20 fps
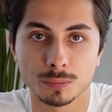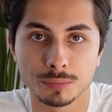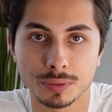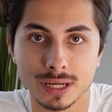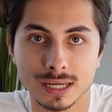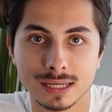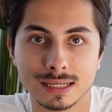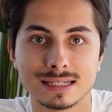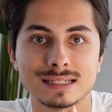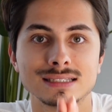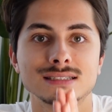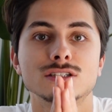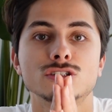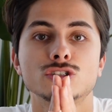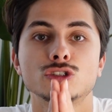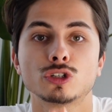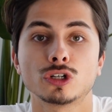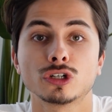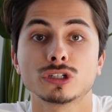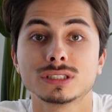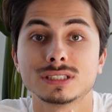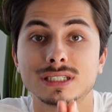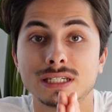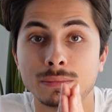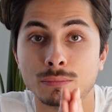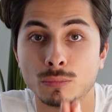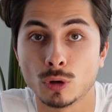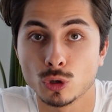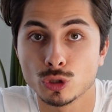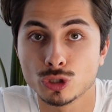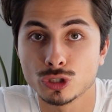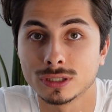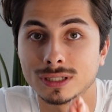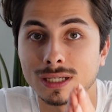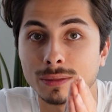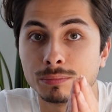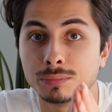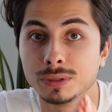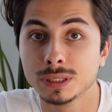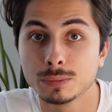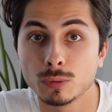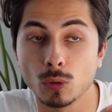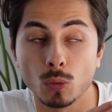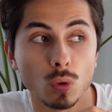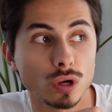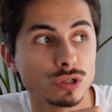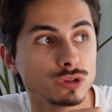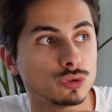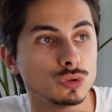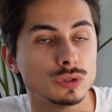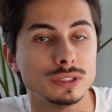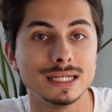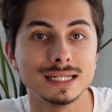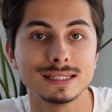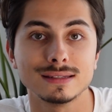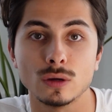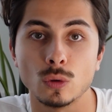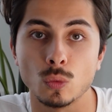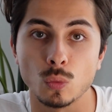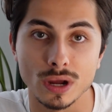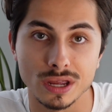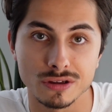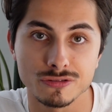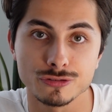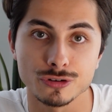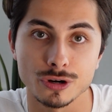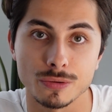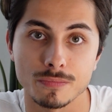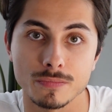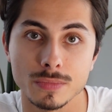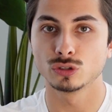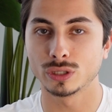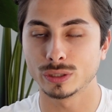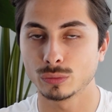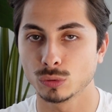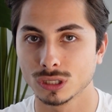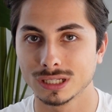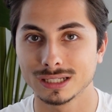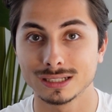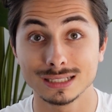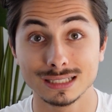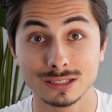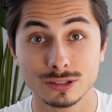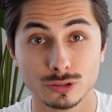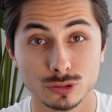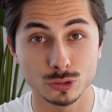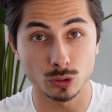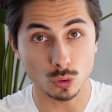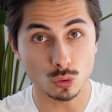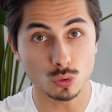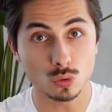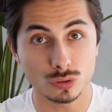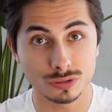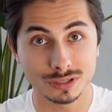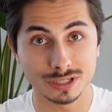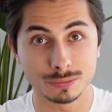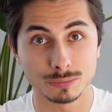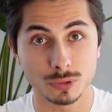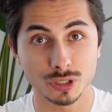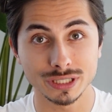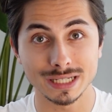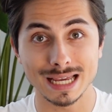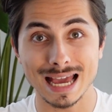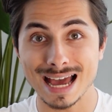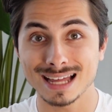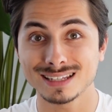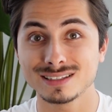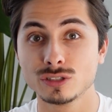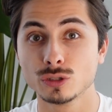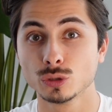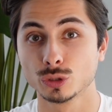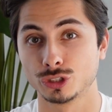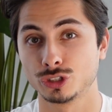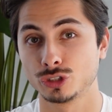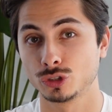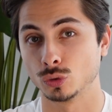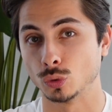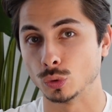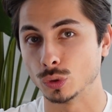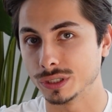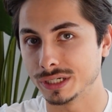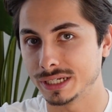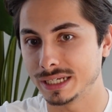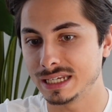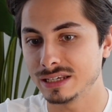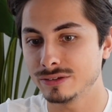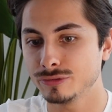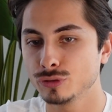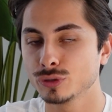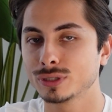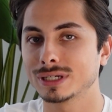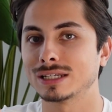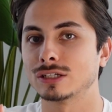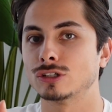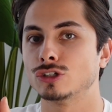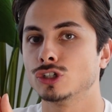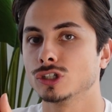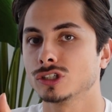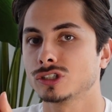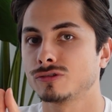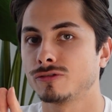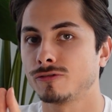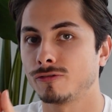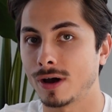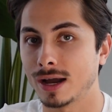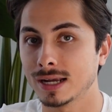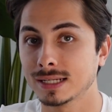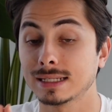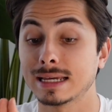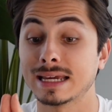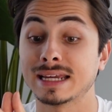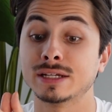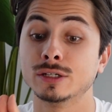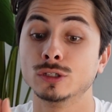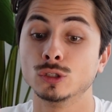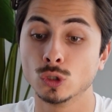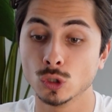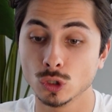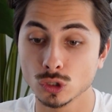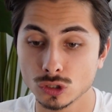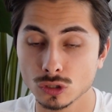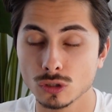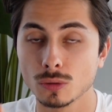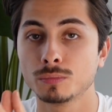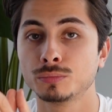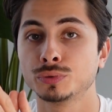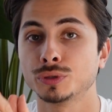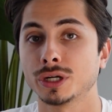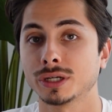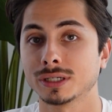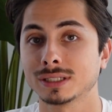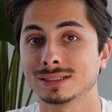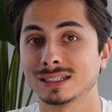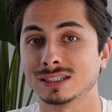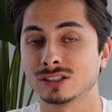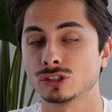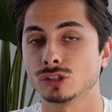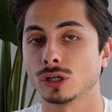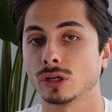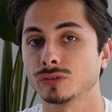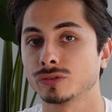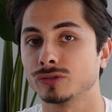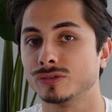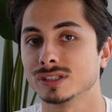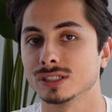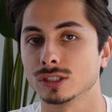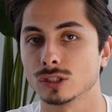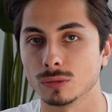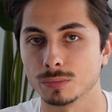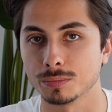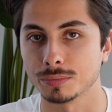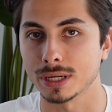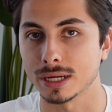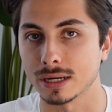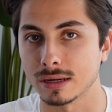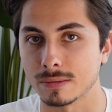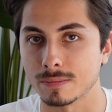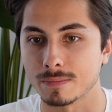pain is the strongest emotion that people want to get away from. So they will literally throw their money at your store if you can just find a good product that solves physical pain.